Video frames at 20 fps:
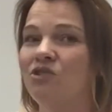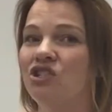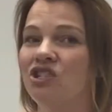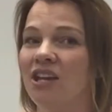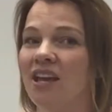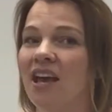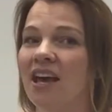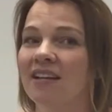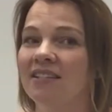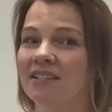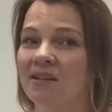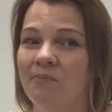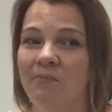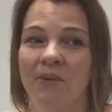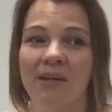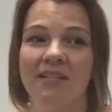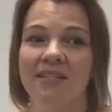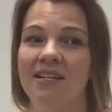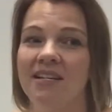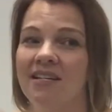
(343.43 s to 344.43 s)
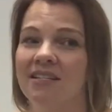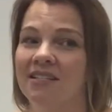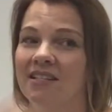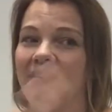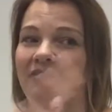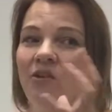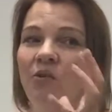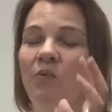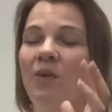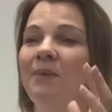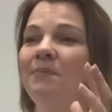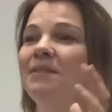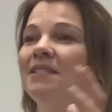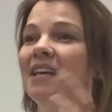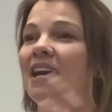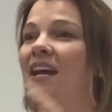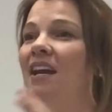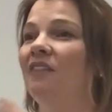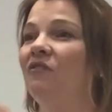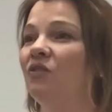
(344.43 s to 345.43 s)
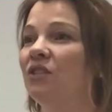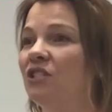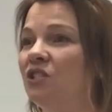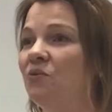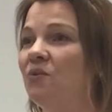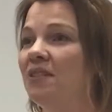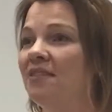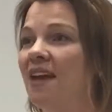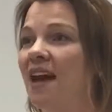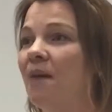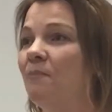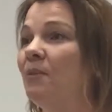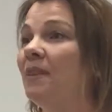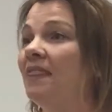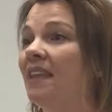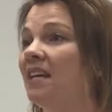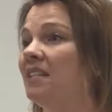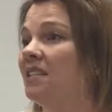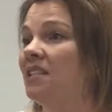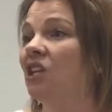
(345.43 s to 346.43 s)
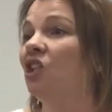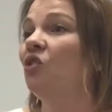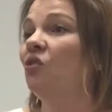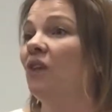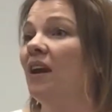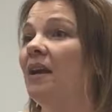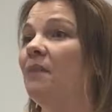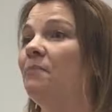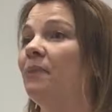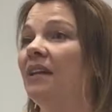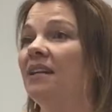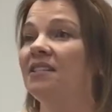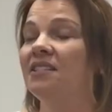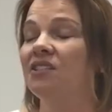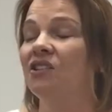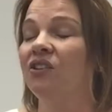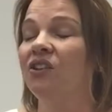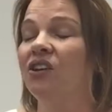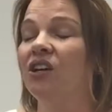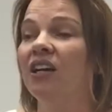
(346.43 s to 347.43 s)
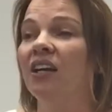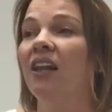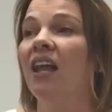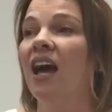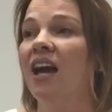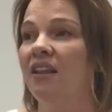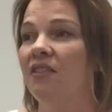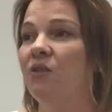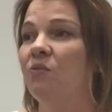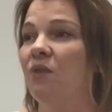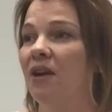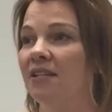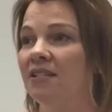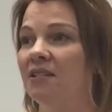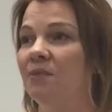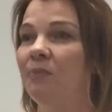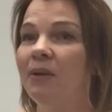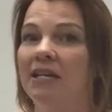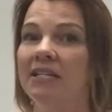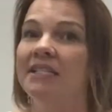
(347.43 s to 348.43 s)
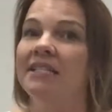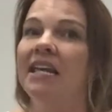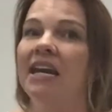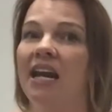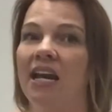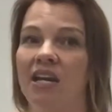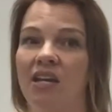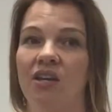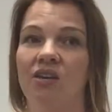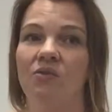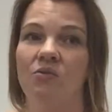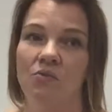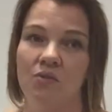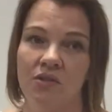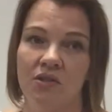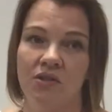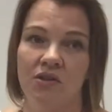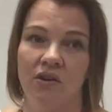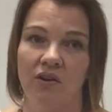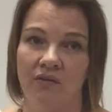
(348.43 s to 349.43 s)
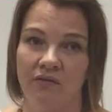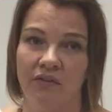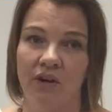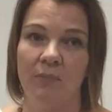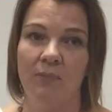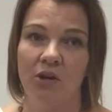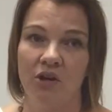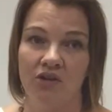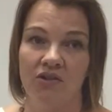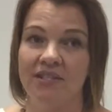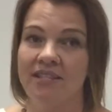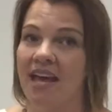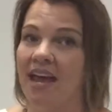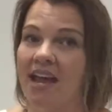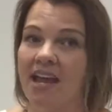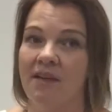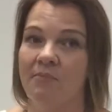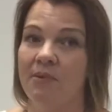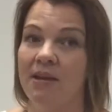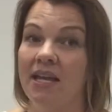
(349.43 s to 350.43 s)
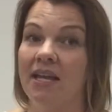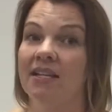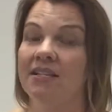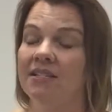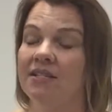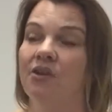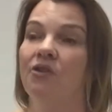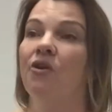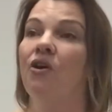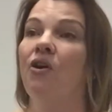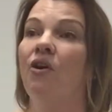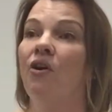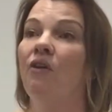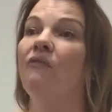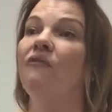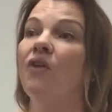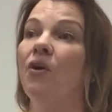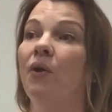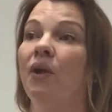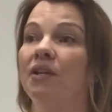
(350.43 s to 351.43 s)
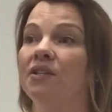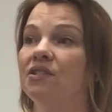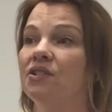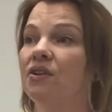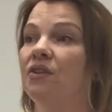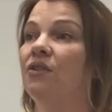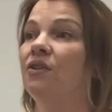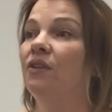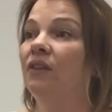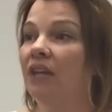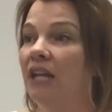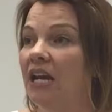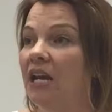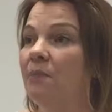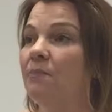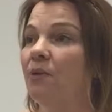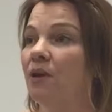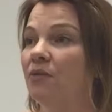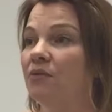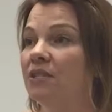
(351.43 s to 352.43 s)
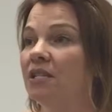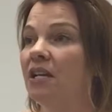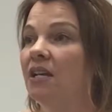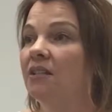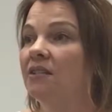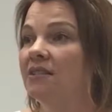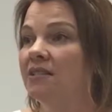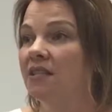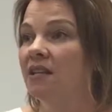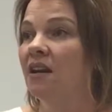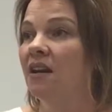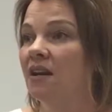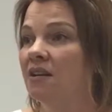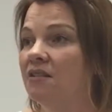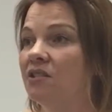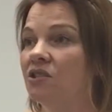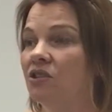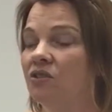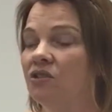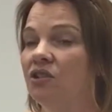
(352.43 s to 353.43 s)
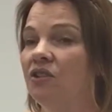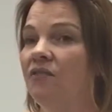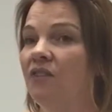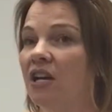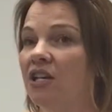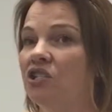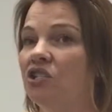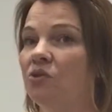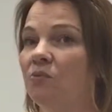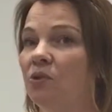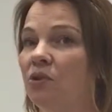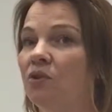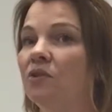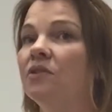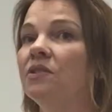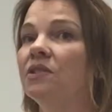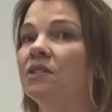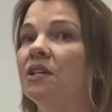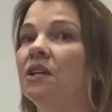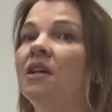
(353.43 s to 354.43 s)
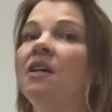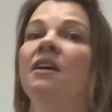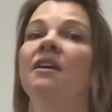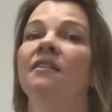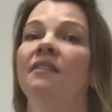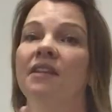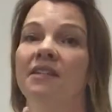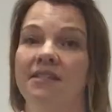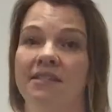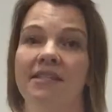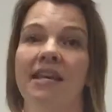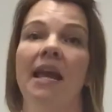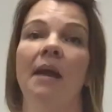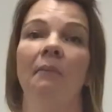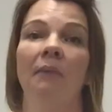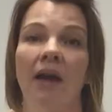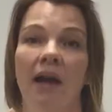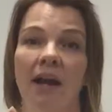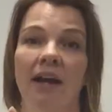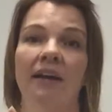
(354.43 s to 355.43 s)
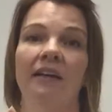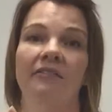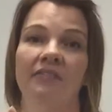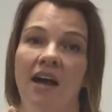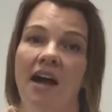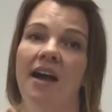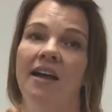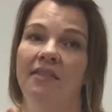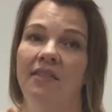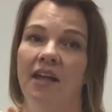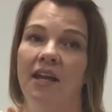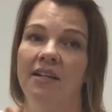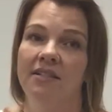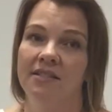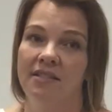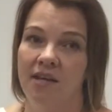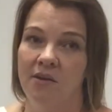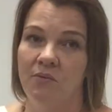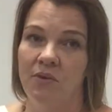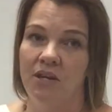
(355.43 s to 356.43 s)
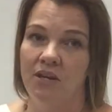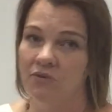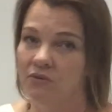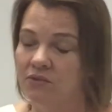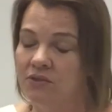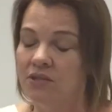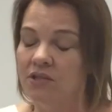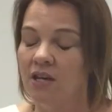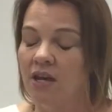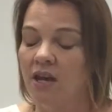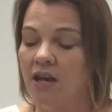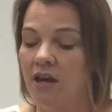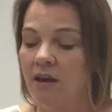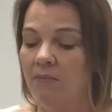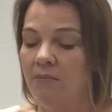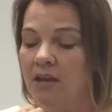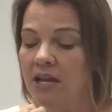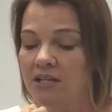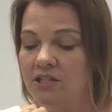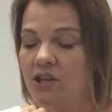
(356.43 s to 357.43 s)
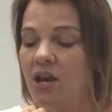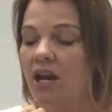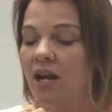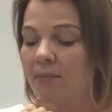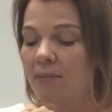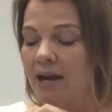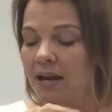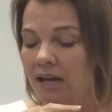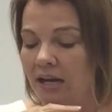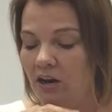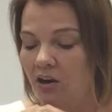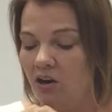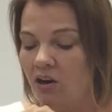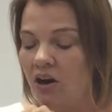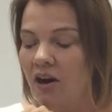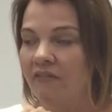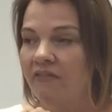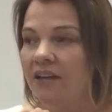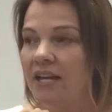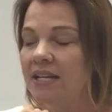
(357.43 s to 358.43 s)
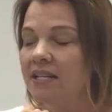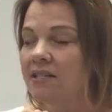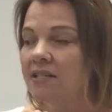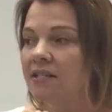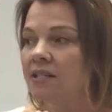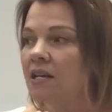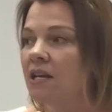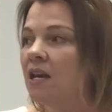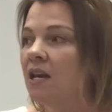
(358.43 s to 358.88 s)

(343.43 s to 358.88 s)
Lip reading: She has a business of a website of doing that, but that's a great place to look. A lot of the recipes that I use are from her site because they're all focused on the lean proteins, the non-starchy vegetables, the same kind of guidelines that we use and talk about in our office.